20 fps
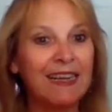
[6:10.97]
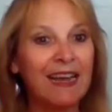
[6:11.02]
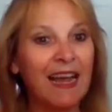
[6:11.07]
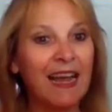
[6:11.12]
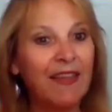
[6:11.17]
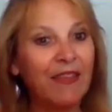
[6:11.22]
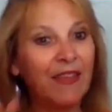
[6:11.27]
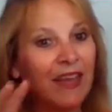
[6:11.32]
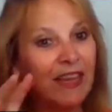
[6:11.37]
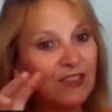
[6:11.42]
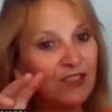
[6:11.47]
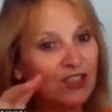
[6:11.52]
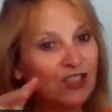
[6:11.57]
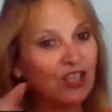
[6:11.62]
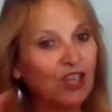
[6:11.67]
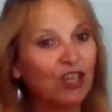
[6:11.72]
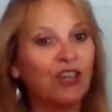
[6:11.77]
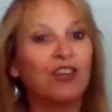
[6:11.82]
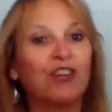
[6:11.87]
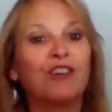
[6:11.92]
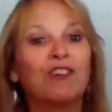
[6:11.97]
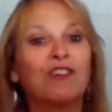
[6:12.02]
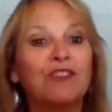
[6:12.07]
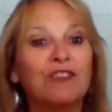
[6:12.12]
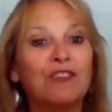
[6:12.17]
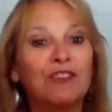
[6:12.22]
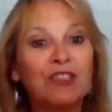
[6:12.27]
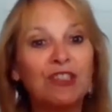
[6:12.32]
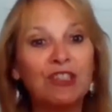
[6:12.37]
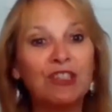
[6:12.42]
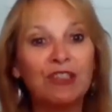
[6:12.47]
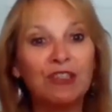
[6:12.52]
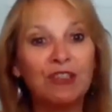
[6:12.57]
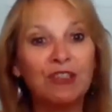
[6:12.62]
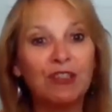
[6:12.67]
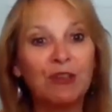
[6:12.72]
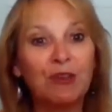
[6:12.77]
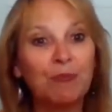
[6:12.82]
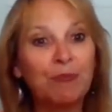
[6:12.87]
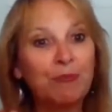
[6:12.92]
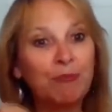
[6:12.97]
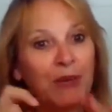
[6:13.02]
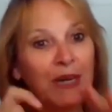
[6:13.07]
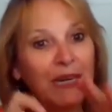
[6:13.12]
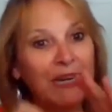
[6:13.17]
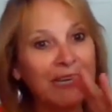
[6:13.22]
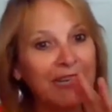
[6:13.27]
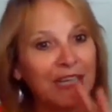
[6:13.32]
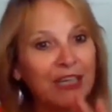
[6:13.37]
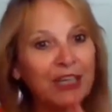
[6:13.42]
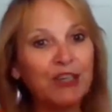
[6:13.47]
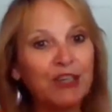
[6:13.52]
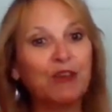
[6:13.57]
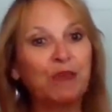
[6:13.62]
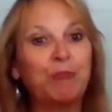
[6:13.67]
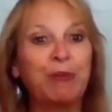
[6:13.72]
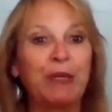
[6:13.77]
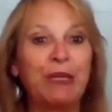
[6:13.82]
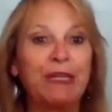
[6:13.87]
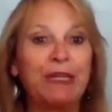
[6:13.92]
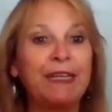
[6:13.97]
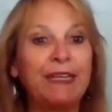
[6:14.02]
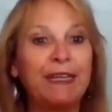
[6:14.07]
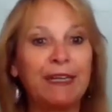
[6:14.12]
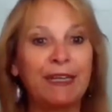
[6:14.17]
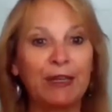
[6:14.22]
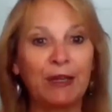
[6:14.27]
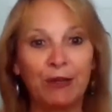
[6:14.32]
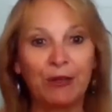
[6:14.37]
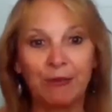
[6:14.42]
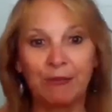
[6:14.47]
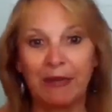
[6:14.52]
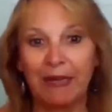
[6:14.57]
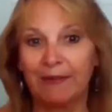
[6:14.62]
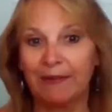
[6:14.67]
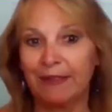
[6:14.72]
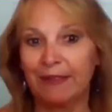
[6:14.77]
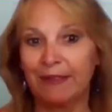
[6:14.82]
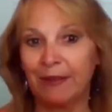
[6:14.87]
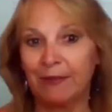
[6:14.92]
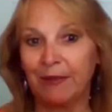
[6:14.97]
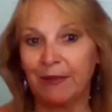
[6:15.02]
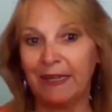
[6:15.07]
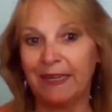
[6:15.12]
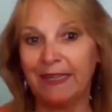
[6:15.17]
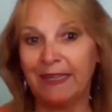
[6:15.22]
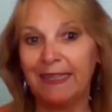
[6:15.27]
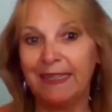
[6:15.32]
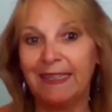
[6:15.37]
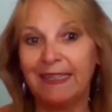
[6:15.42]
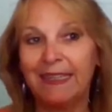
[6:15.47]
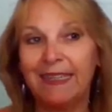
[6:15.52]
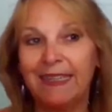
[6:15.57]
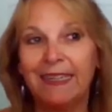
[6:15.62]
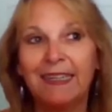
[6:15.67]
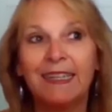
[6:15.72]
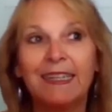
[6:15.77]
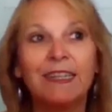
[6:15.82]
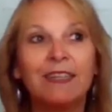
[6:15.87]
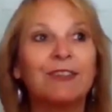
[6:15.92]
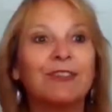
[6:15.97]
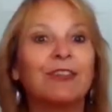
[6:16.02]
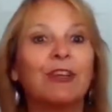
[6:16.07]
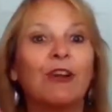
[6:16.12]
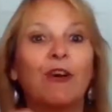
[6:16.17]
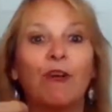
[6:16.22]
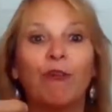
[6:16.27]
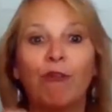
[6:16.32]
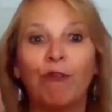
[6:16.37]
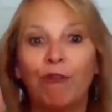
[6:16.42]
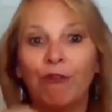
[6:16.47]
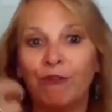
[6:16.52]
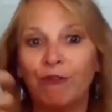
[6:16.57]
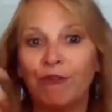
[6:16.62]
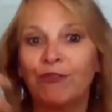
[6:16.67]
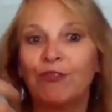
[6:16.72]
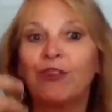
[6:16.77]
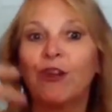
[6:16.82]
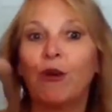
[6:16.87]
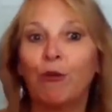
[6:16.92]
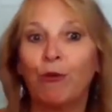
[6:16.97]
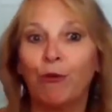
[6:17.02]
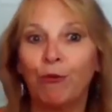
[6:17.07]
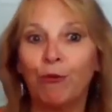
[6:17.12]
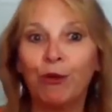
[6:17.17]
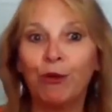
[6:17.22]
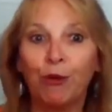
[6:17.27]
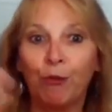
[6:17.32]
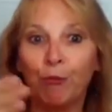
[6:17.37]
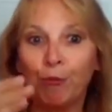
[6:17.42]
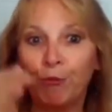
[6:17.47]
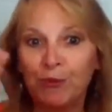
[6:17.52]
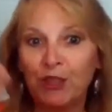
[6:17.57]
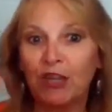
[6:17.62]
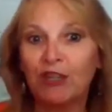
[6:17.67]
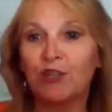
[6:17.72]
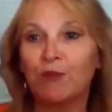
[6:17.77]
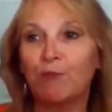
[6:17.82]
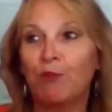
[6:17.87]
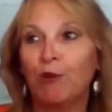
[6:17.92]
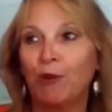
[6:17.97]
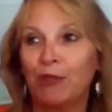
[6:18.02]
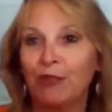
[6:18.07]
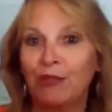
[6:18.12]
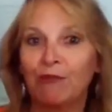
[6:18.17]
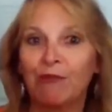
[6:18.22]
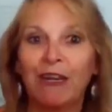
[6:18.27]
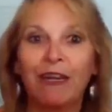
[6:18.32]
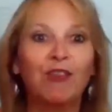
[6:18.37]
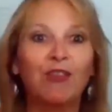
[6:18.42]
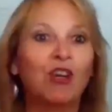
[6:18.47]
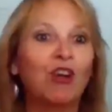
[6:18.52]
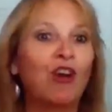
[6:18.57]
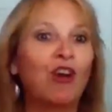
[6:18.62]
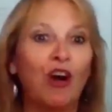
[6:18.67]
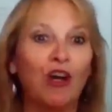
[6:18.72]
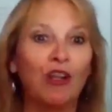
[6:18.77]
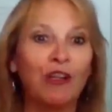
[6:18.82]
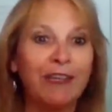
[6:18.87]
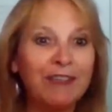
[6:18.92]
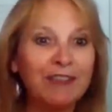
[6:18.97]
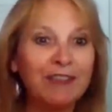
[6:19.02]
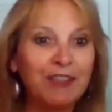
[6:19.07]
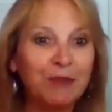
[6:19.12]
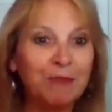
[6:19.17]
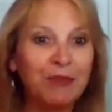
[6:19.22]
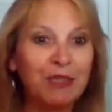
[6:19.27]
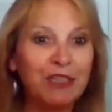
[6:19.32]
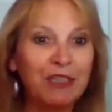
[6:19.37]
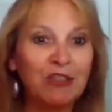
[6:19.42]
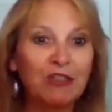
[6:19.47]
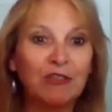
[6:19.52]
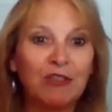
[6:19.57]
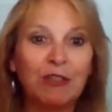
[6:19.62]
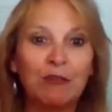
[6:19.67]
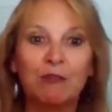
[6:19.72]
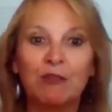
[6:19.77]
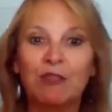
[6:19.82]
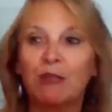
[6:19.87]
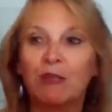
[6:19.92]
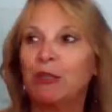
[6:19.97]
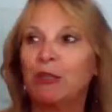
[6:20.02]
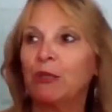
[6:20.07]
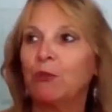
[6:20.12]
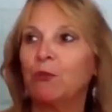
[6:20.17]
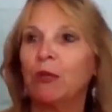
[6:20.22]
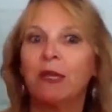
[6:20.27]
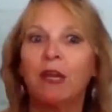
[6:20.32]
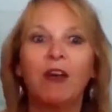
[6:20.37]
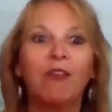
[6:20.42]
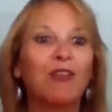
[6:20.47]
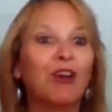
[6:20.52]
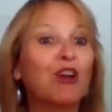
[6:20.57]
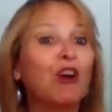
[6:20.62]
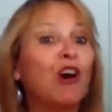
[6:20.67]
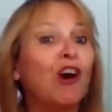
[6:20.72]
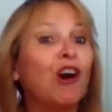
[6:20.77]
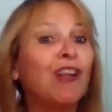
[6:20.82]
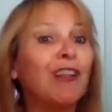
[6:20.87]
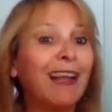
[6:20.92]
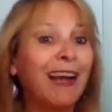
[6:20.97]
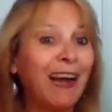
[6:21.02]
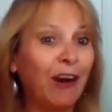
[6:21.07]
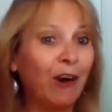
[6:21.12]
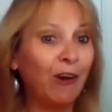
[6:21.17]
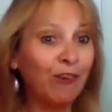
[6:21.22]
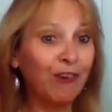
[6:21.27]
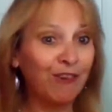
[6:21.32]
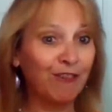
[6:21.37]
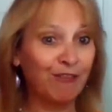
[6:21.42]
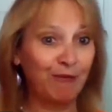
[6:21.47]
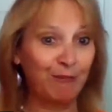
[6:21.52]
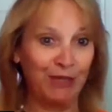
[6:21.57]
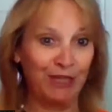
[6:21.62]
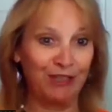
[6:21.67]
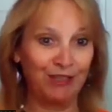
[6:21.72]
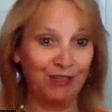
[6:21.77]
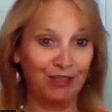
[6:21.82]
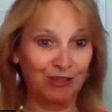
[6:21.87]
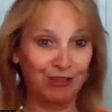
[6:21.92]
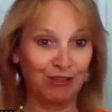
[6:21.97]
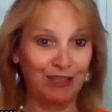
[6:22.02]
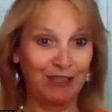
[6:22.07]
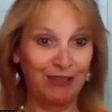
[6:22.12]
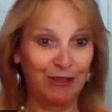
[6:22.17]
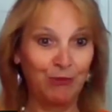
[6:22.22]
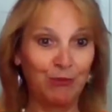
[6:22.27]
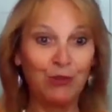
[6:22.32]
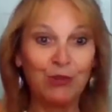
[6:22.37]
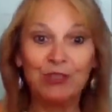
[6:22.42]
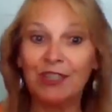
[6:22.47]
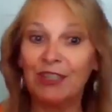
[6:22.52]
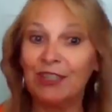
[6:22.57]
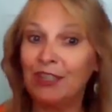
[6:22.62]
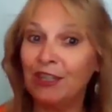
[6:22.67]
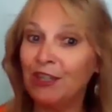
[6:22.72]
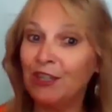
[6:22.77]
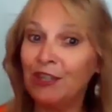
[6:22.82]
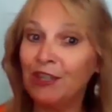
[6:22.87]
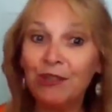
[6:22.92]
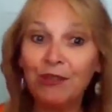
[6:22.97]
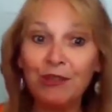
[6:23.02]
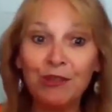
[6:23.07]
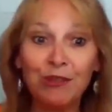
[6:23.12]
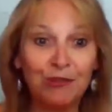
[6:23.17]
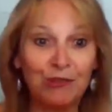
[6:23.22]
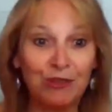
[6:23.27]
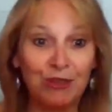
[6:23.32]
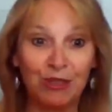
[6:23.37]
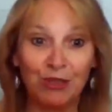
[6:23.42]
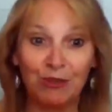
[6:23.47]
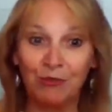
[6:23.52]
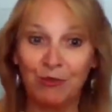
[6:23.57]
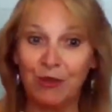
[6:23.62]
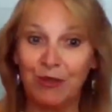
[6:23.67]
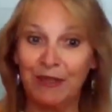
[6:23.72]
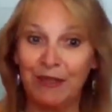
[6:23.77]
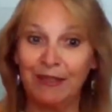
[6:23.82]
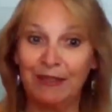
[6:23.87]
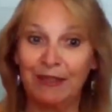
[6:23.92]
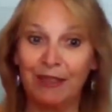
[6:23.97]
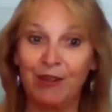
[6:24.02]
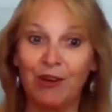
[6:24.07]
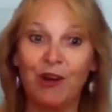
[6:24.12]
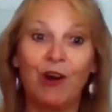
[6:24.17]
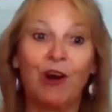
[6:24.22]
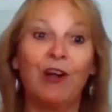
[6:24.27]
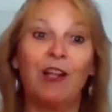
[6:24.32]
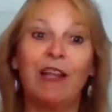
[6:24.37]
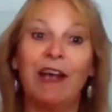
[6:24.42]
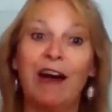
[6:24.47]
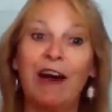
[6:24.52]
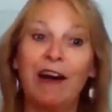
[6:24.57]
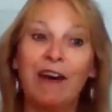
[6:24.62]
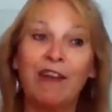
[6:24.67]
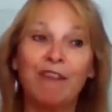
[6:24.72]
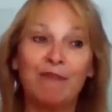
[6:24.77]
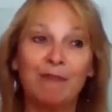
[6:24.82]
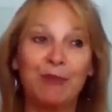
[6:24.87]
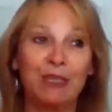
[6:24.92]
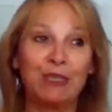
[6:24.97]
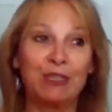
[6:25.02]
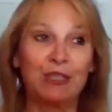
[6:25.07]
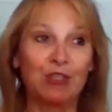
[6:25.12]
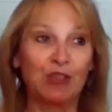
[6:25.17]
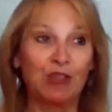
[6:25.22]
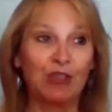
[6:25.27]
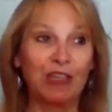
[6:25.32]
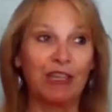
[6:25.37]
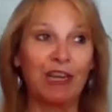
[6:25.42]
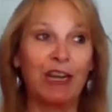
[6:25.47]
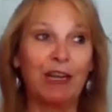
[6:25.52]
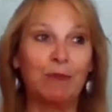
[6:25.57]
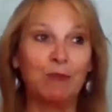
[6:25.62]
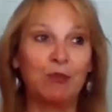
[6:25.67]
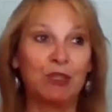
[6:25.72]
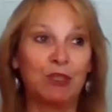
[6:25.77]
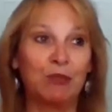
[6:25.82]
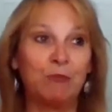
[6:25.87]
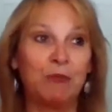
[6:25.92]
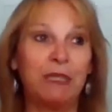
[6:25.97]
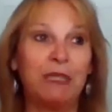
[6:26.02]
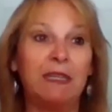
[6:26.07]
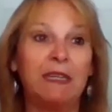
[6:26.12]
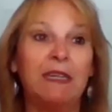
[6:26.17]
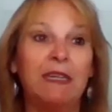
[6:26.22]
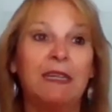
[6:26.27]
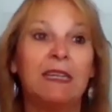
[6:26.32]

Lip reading: And that turned my inner being around in a way. Mm-hmm. So, touch points, right? The call into ministry was a big one. The call out of ministry was a huge one. The call out of ministry came to me